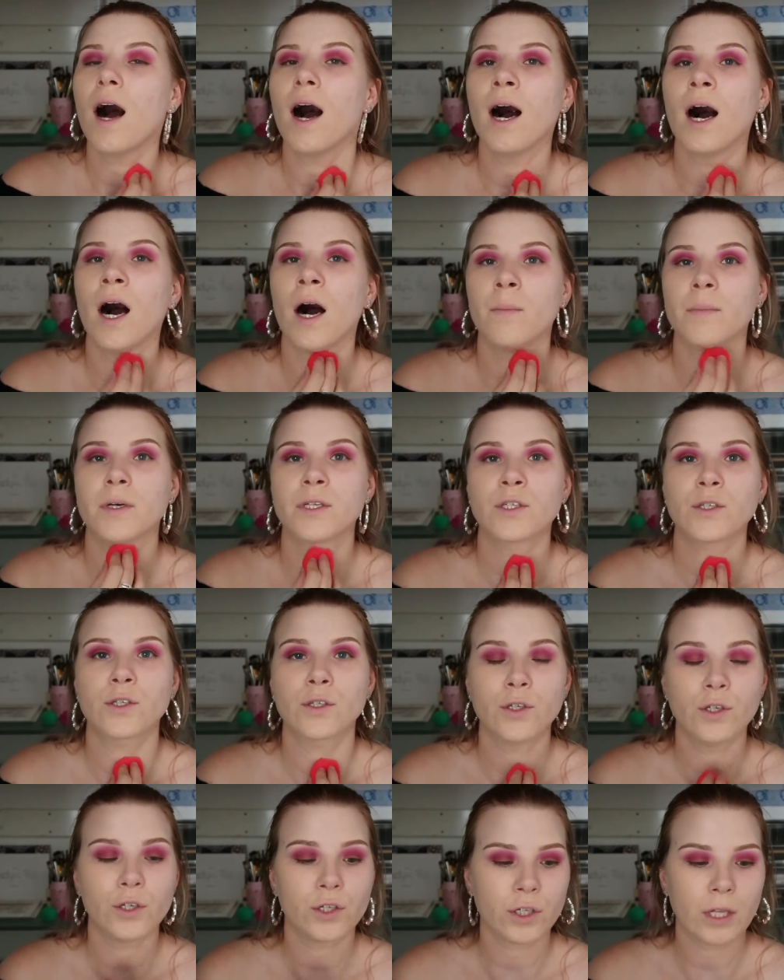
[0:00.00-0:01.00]
Um, it's
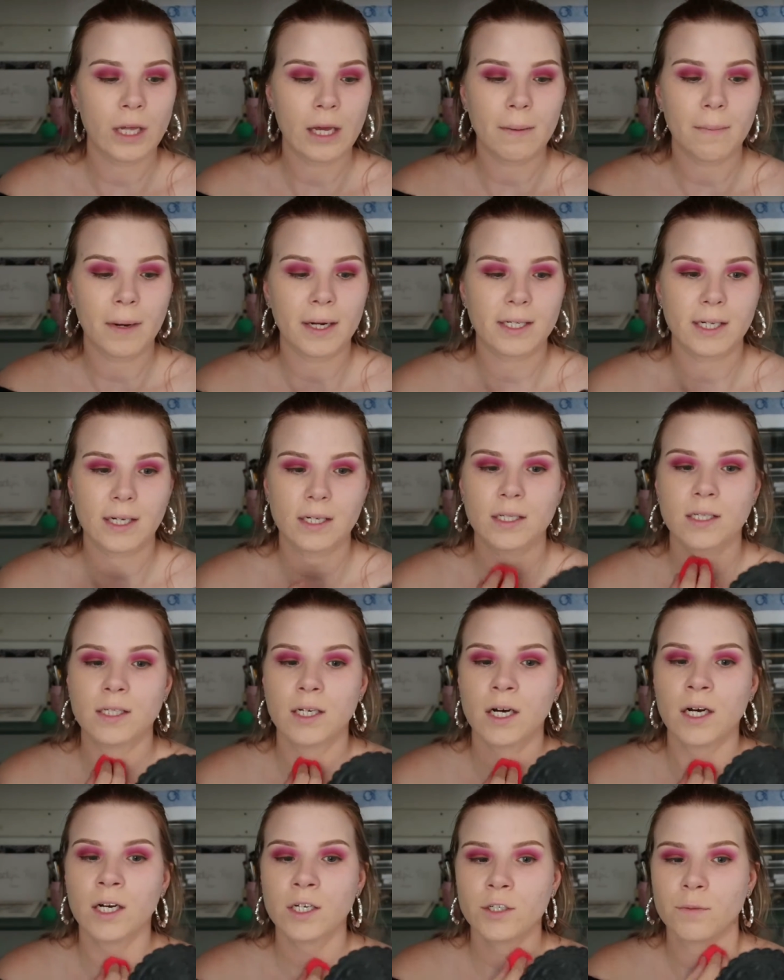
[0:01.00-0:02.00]
usually my
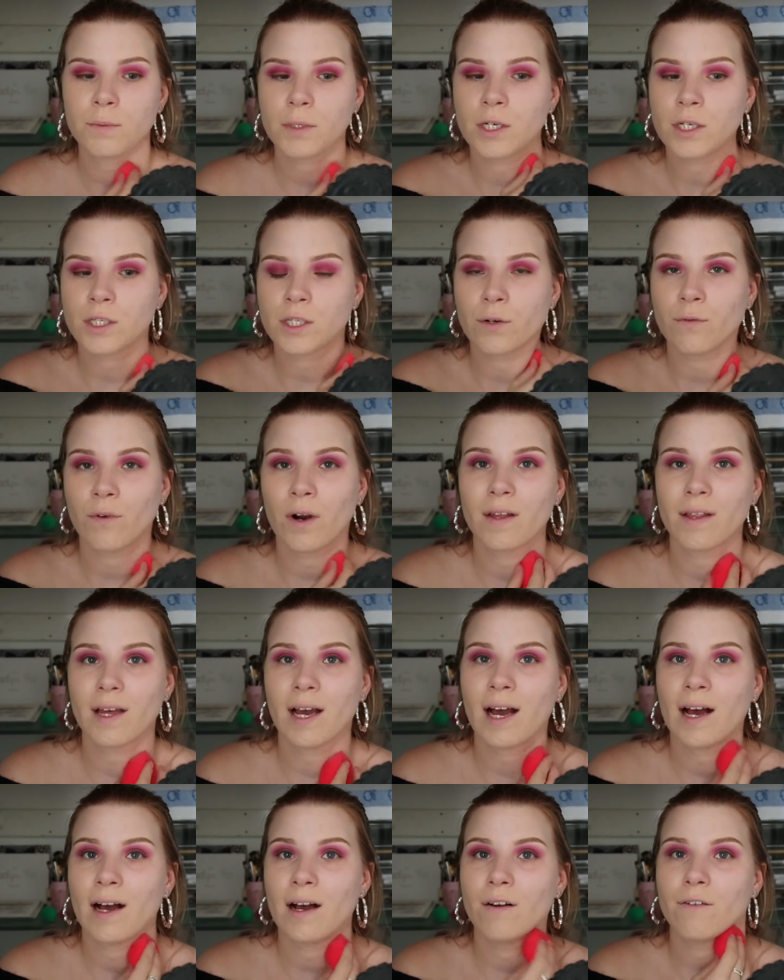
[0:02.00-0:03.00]
decolletage because I'd rather
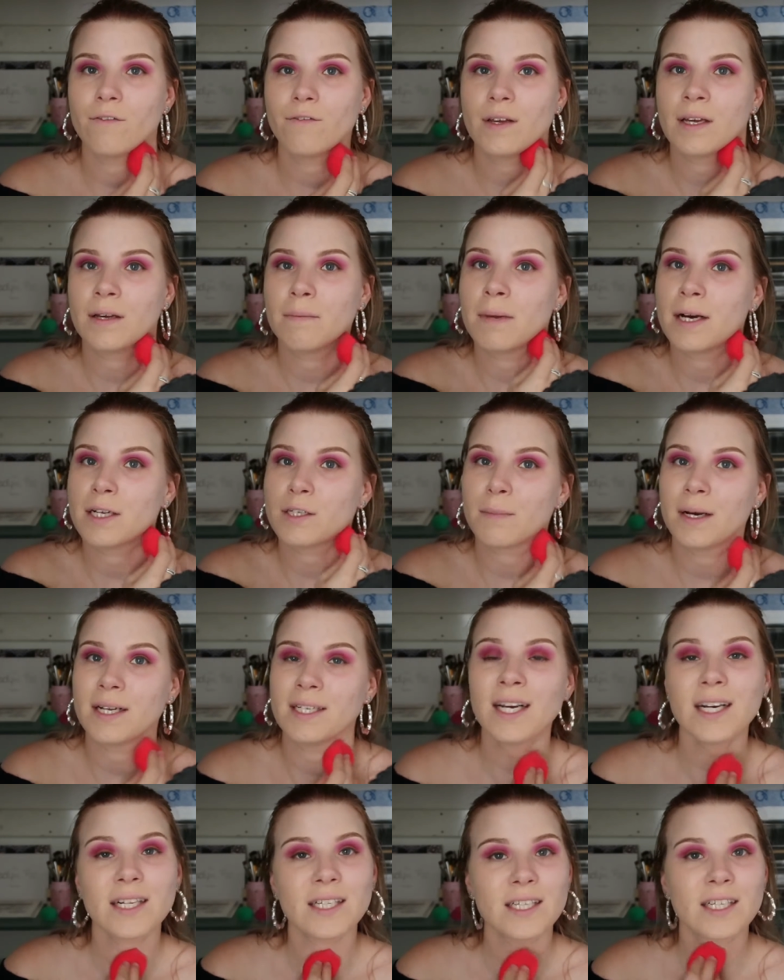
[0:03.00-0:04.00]
have it match my
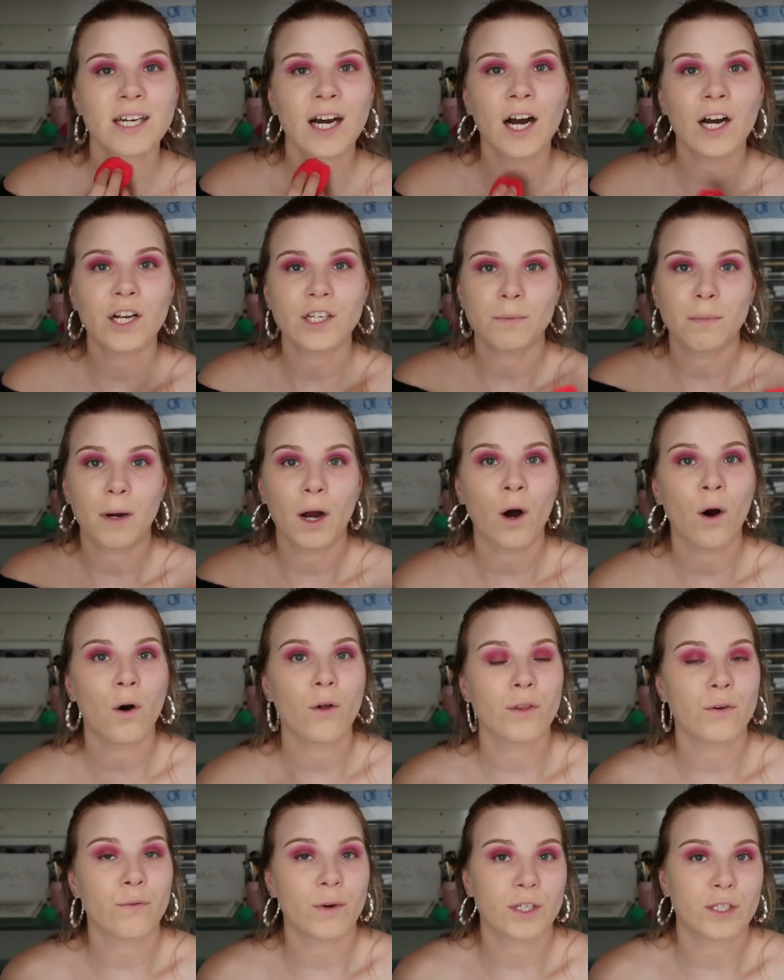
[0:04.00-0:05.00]
decolletage and my
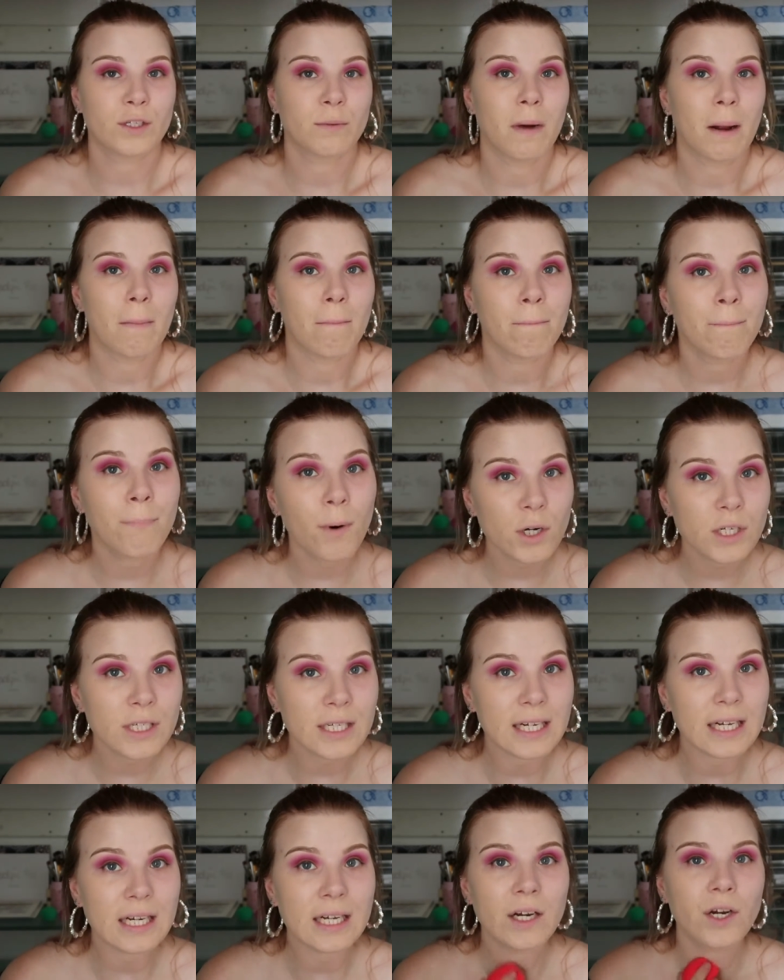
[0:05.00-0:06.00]
whole, the rest of my
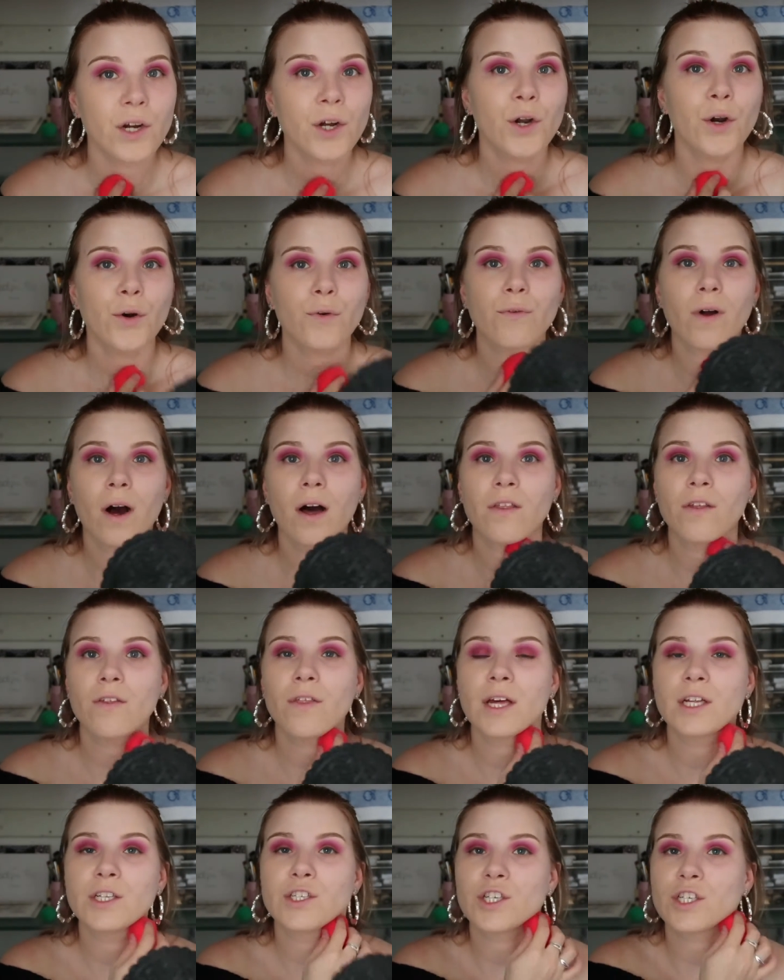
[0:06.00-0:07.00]
body rather
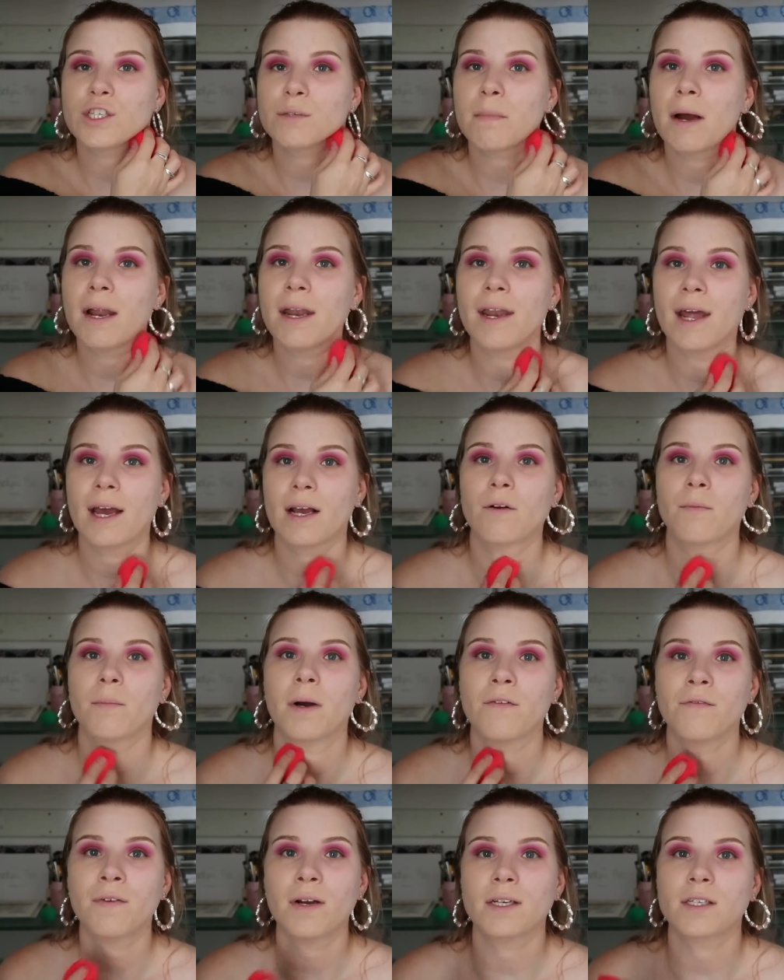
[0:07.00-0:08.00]
than just my neck or
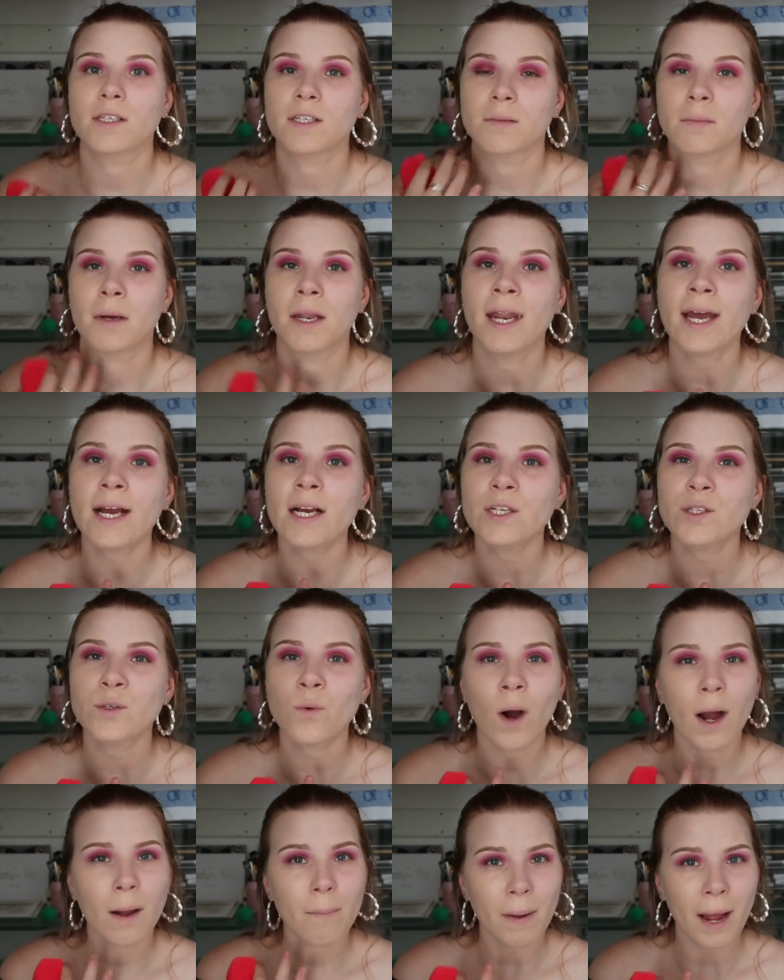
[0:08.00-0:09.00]
my face because my neck is
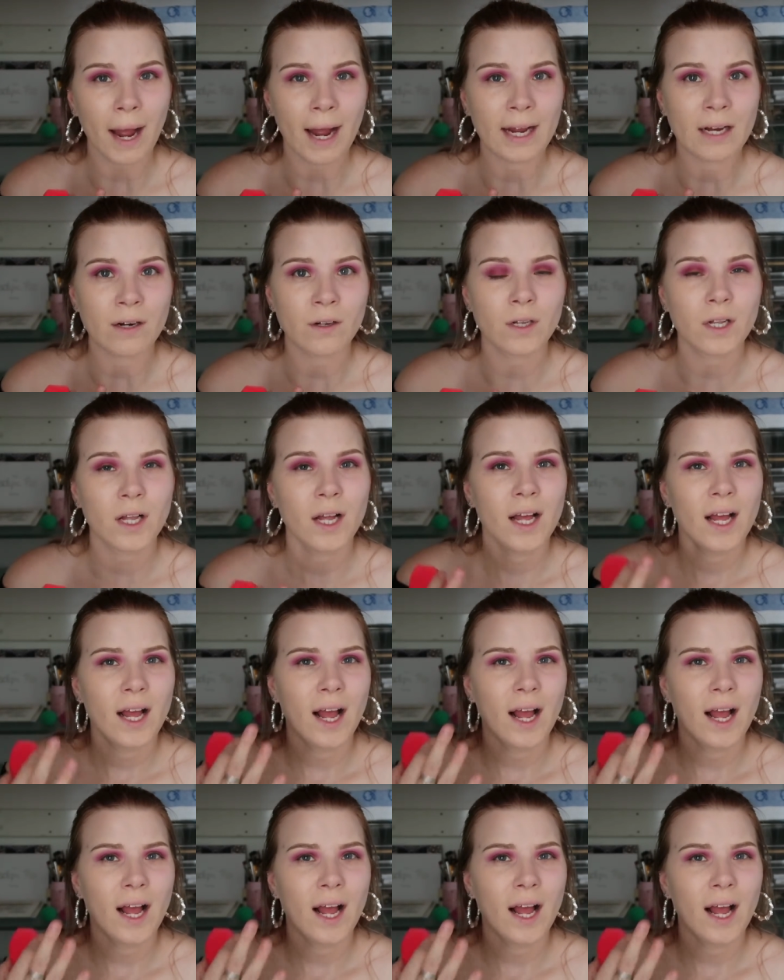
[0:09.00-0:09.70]
quite pale